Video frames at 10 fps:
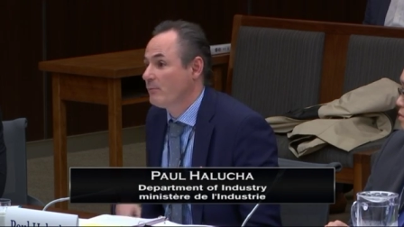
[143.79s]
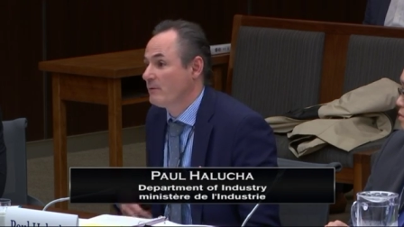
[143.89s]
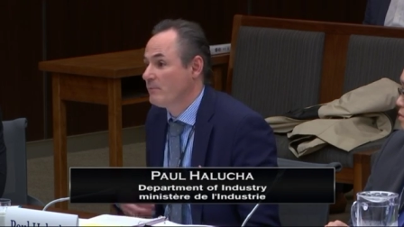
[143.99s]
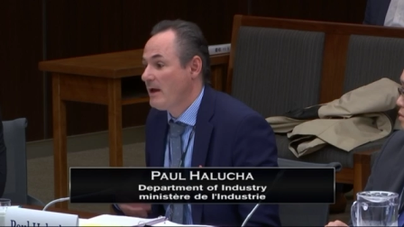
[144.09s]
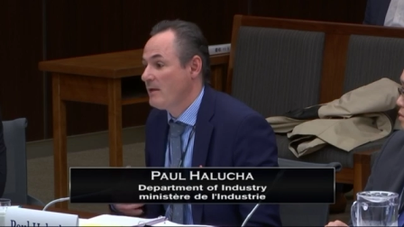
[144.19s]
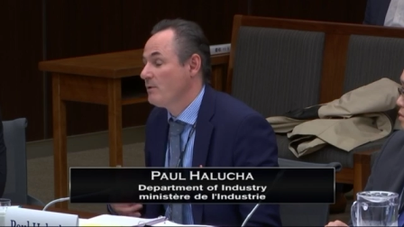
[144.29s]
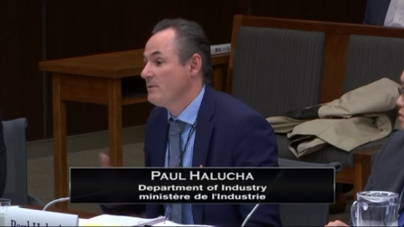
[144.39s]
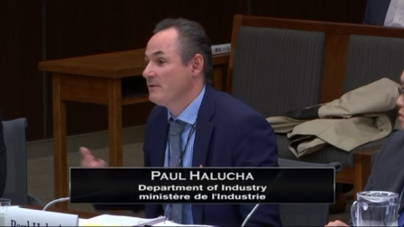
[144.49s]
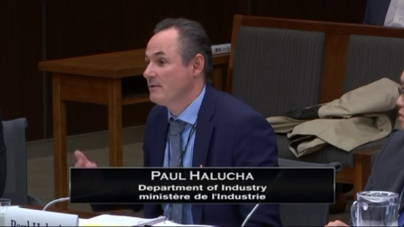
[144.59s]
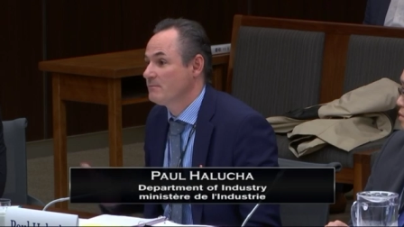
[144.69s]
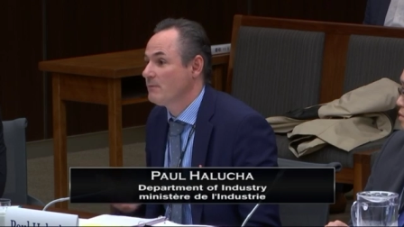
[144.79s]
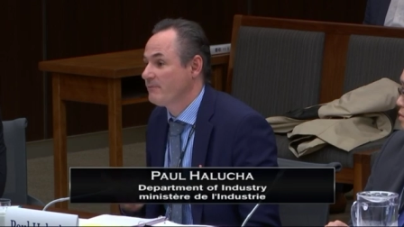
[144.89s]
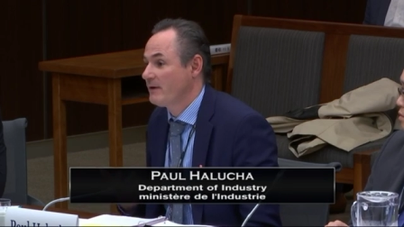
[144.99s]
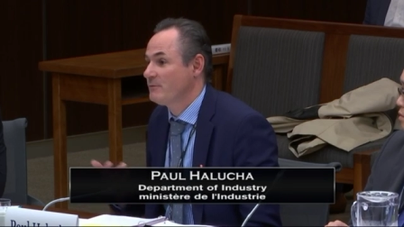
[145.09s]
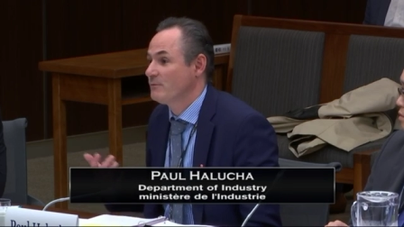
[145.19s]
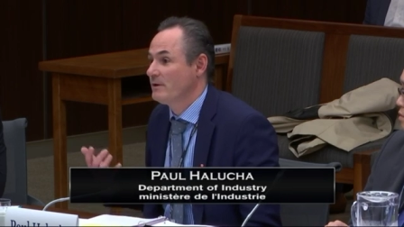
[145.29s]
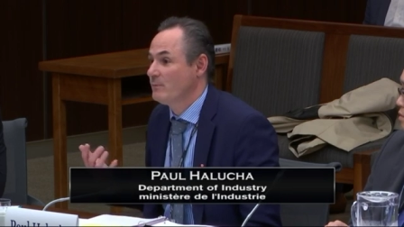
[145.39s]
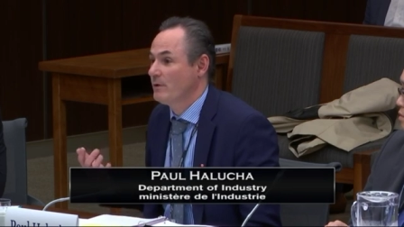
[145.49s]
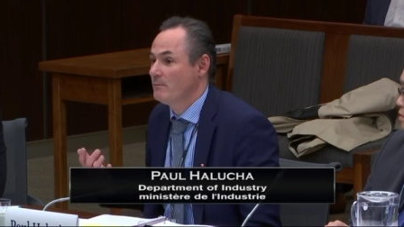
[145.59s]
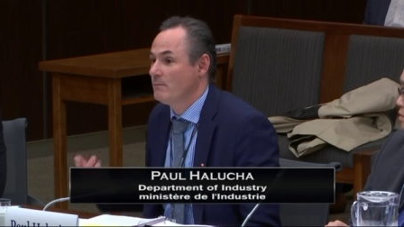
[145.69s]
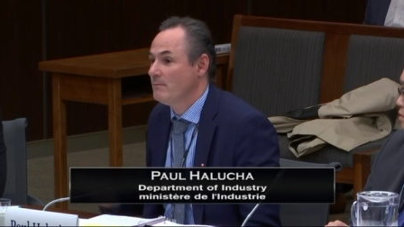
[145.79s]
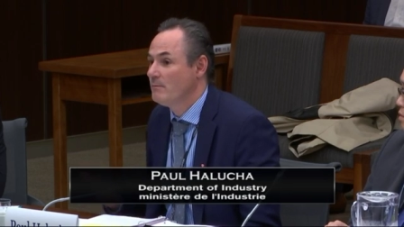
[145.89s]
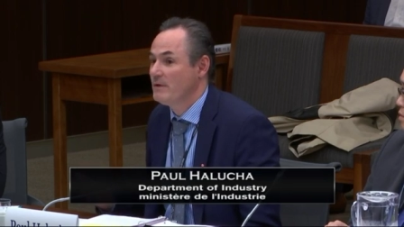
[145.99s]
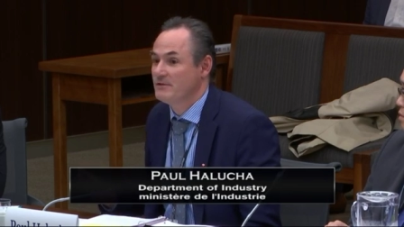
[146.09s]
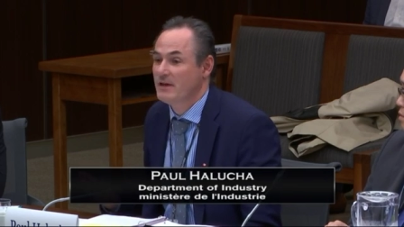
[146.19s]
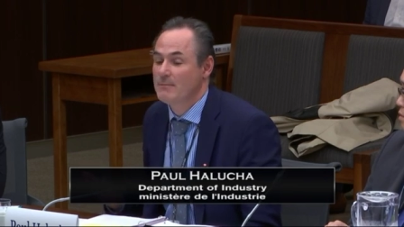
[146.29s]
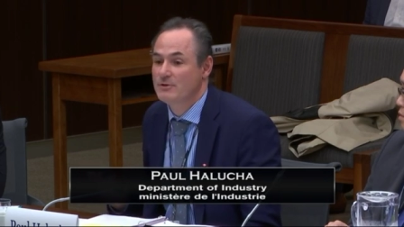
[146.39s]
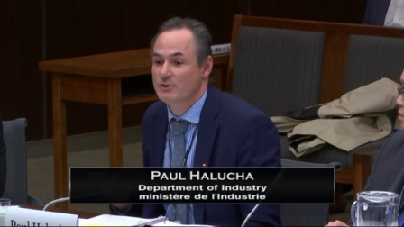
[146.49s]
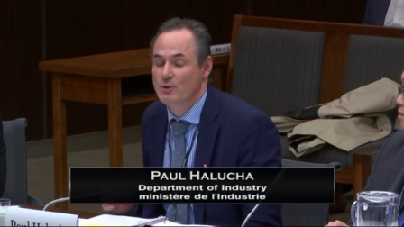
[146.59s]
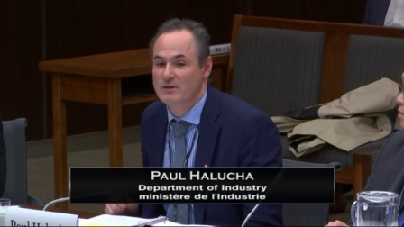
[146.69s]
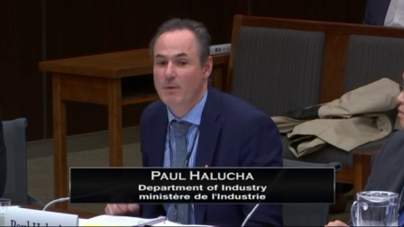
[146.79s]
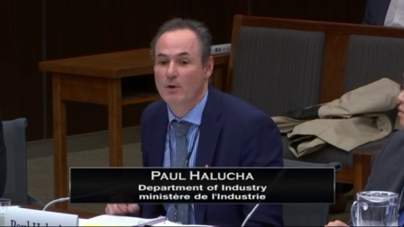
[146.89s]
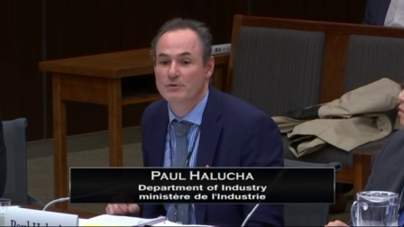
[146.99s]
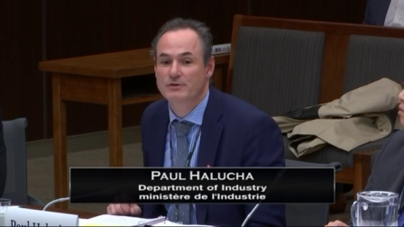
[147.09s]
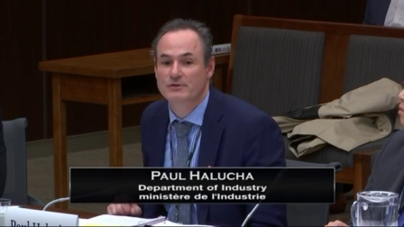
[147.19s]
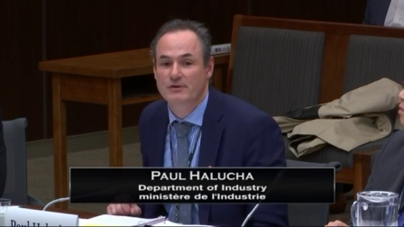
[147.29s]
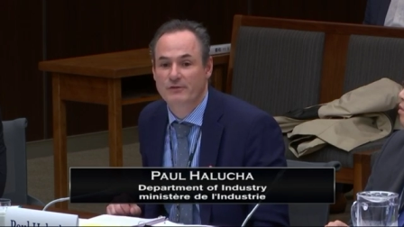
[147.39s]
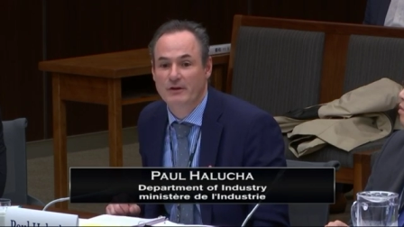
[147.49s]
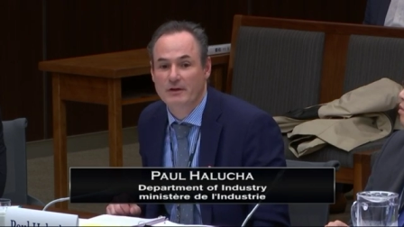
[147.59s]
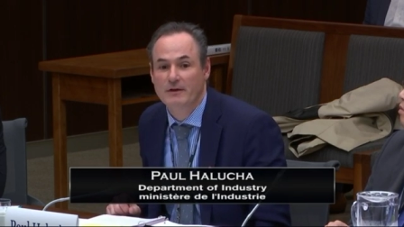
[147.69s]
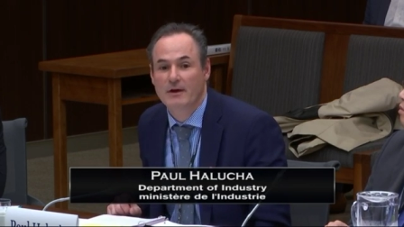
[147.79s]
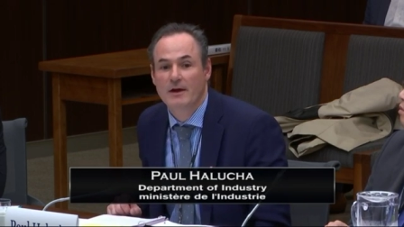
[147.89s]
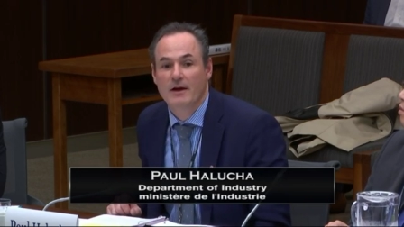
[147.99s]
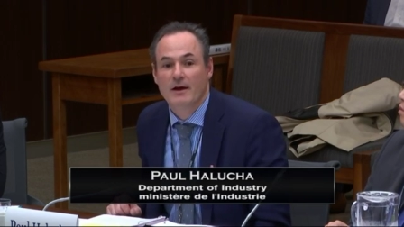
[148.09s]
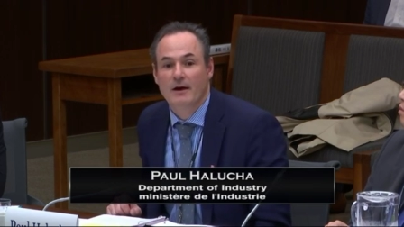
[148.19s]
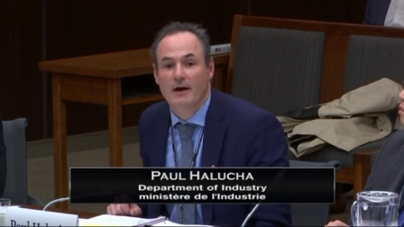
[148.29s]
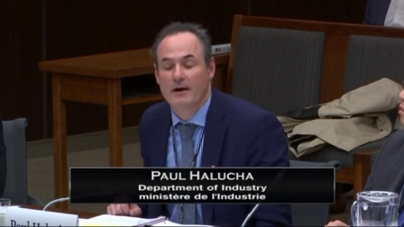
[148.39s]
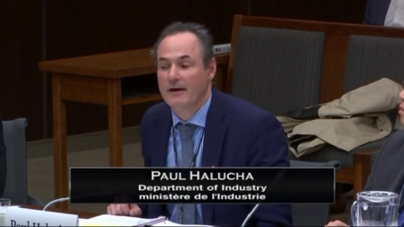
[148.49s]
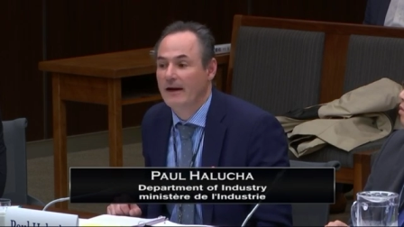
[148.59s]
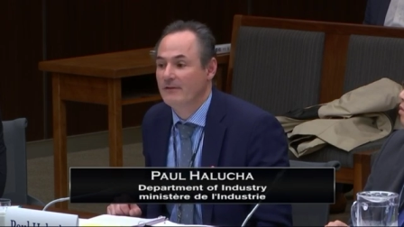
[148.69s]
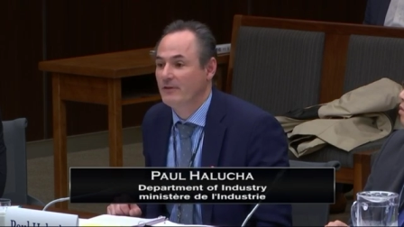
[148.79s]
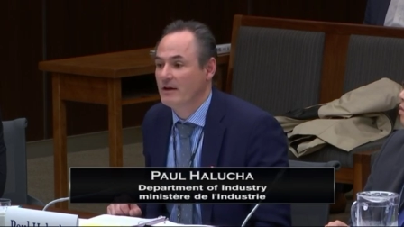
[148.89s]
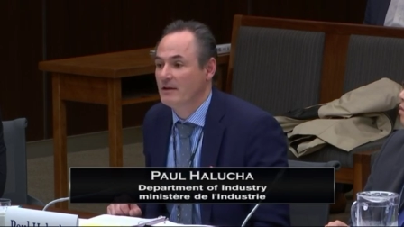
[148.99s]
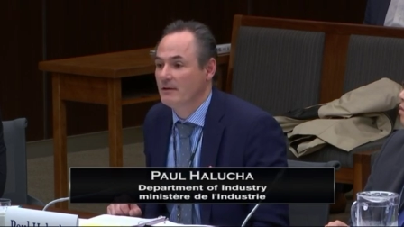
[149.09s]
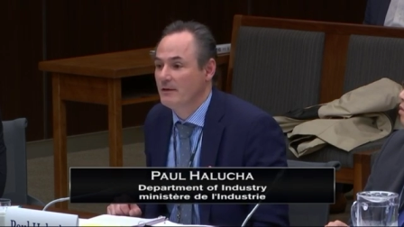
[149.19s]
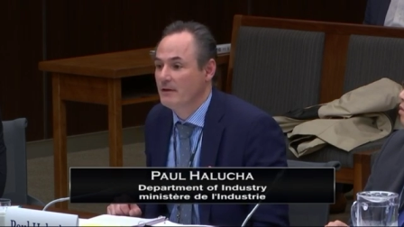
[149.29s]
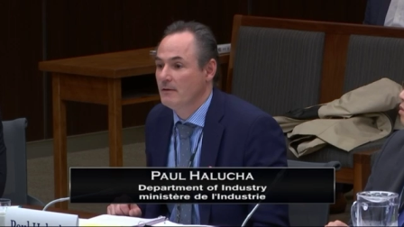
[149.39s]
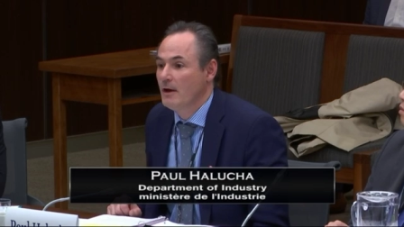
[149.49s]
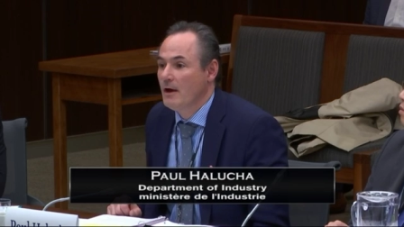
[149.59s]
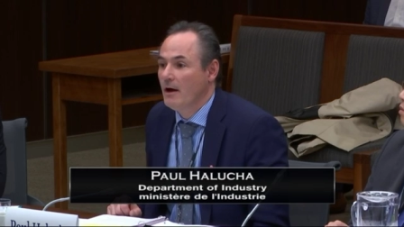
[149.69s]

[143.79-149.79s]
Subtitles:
It would be effectively would be the same as the U.S. policy succeeding, and secondly,